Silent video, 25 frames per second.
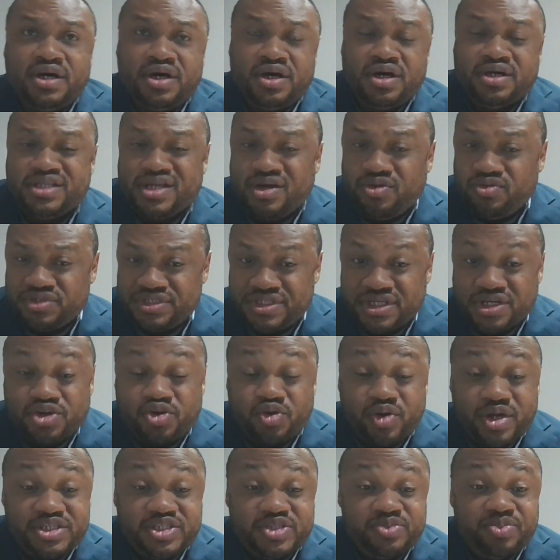that was a
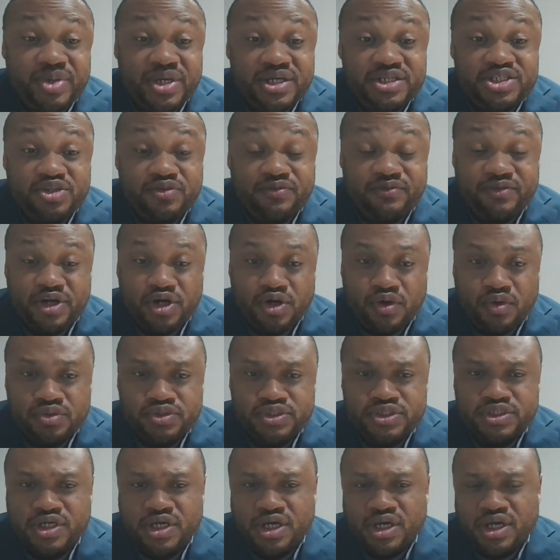great speech, of
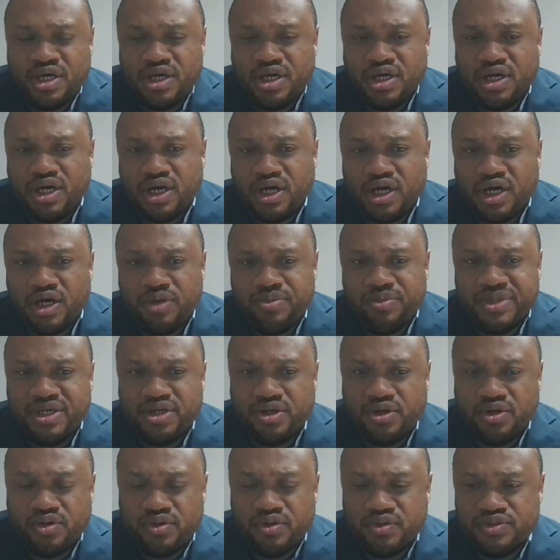course,
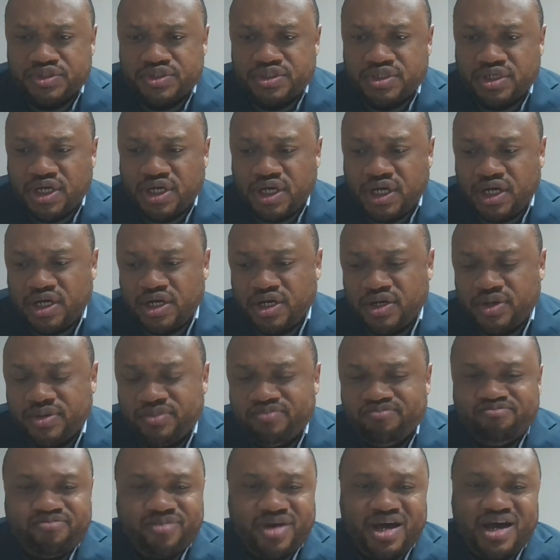because,
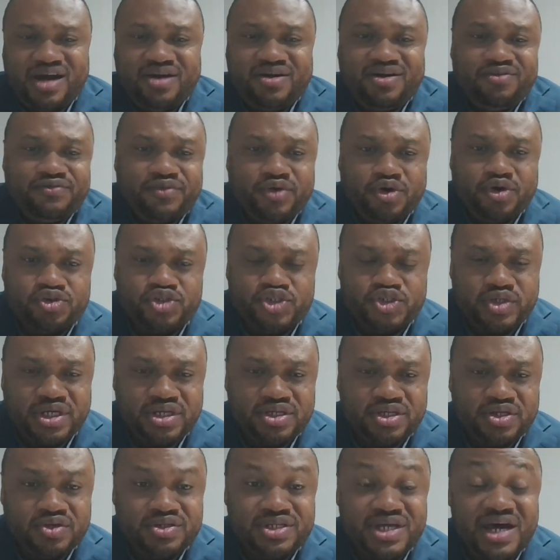of course, you
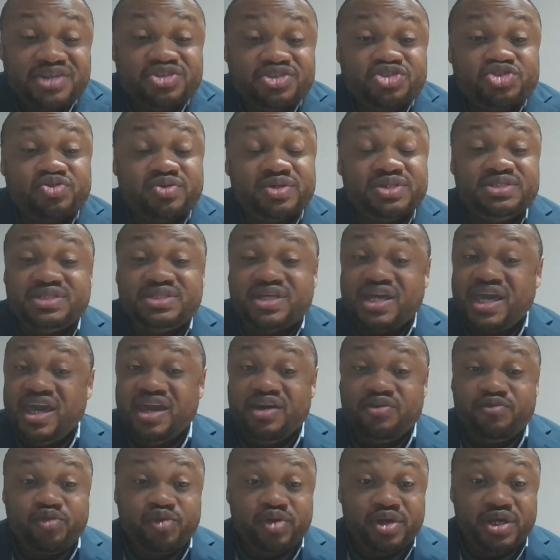cannot address
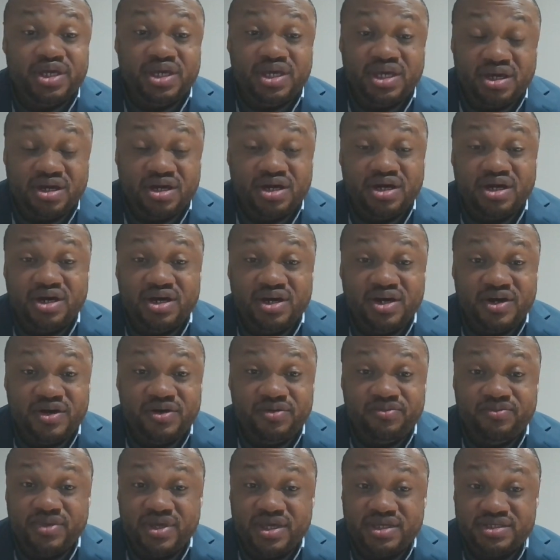every
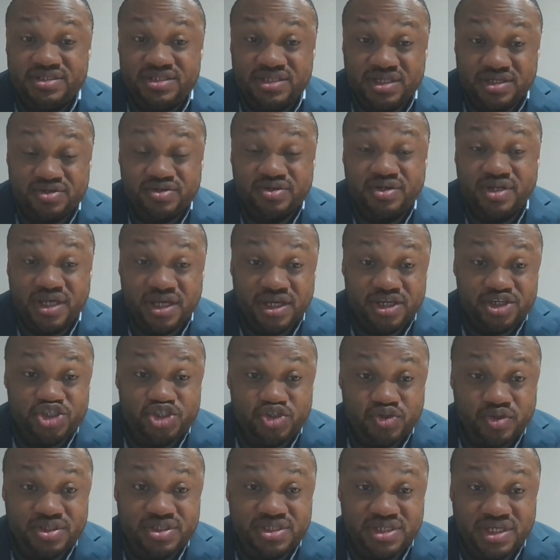single
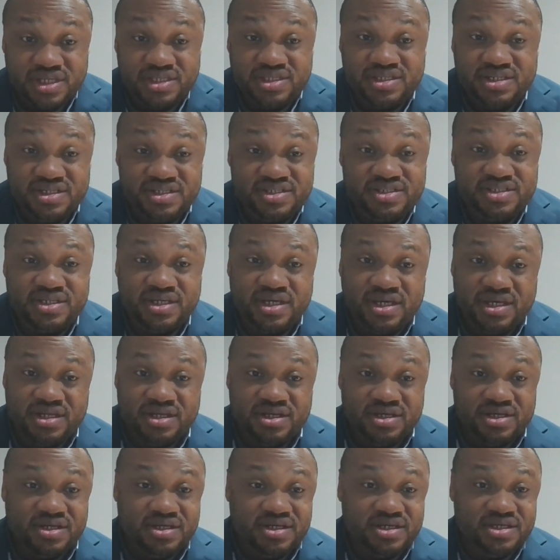issue in details
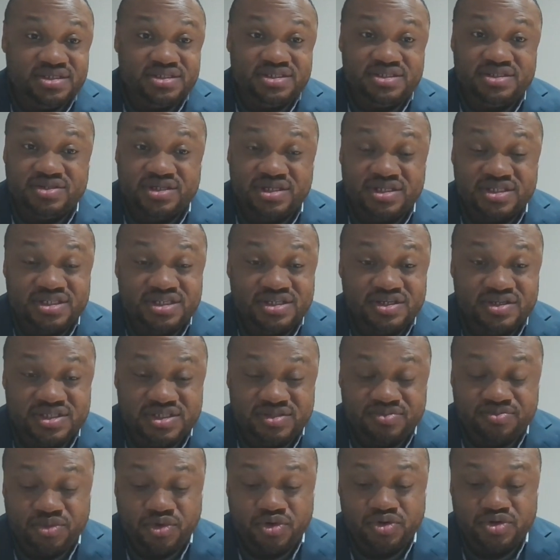in a
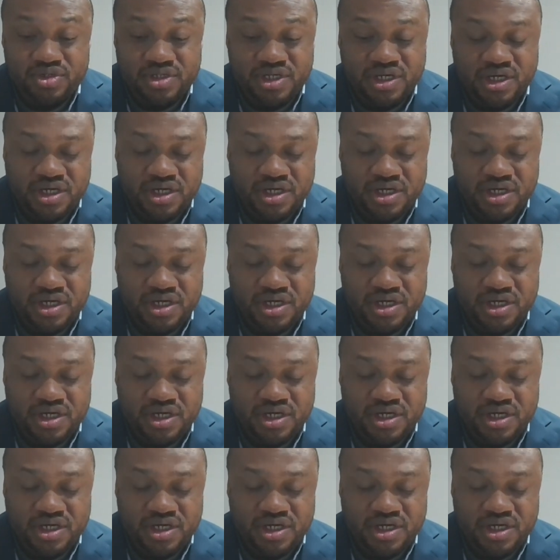small